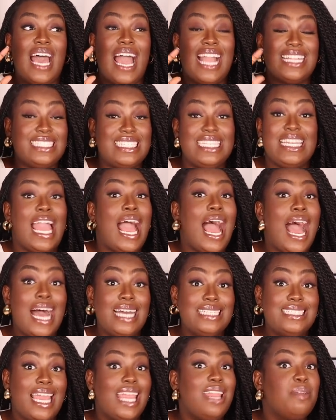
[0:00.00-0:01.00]
actually
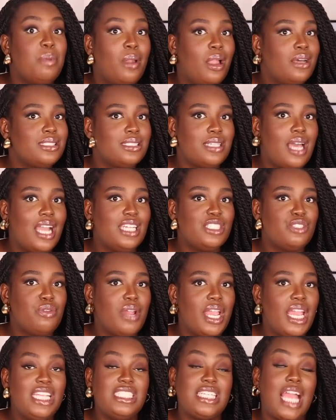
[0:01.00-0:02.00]
had a plus size
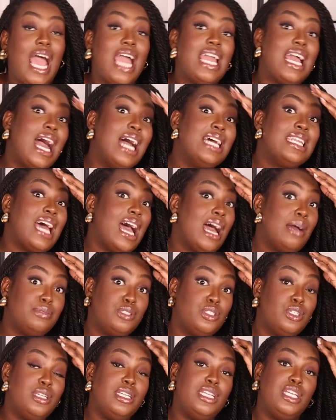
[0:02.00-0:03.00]
range. I had
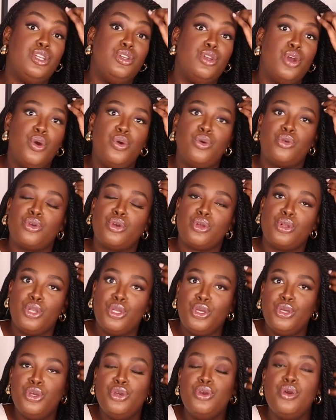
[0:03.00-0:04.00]
absolutely no
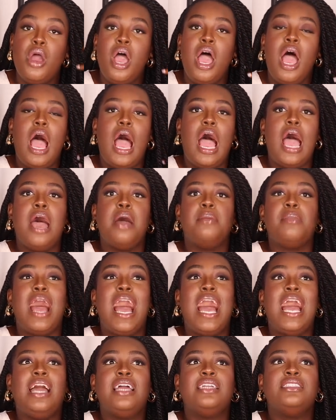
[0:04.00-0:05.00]
clue. Um,
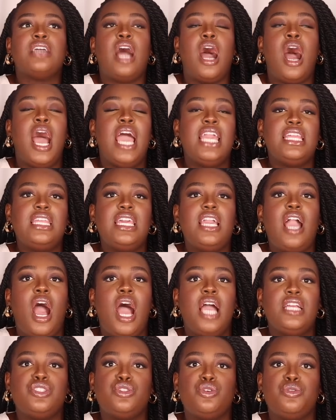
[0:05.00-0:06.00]
and I think
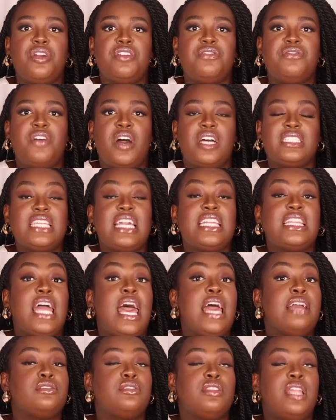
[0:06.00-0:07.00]
I saw it first, like
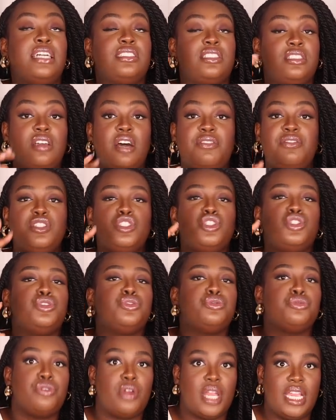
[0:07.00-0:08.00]
their, their stuff is
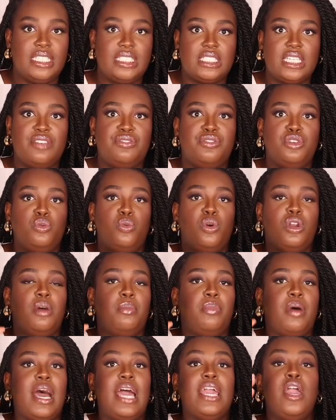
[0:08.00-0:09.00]
great if you wanna
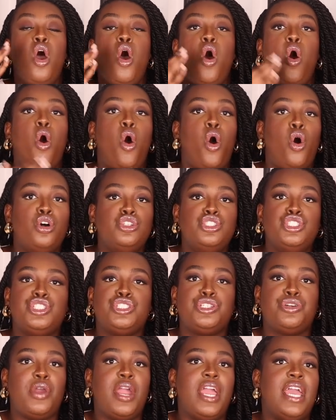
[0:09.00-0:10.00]
buy on
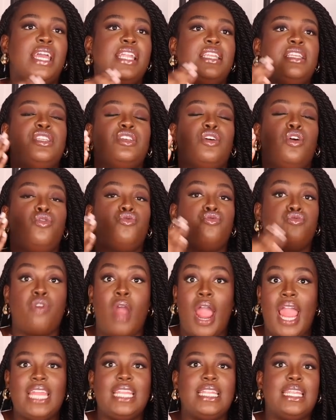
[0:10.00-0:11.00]
trend
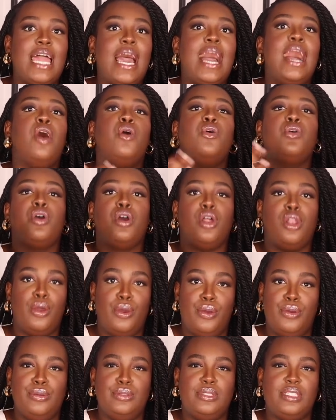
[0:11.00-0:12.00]
right now
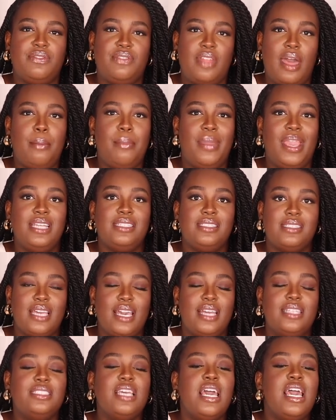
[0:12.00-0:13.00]
clothes, if that makes
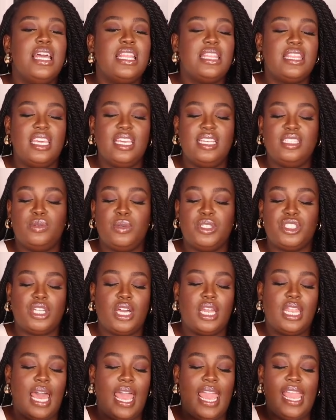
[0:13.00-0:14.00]
sense. Things which
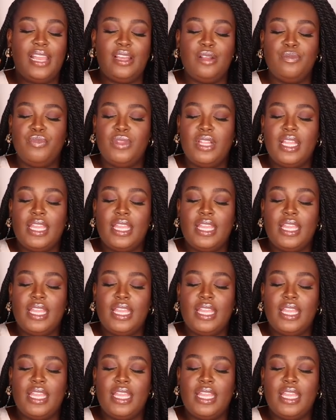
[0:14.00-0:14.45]
are like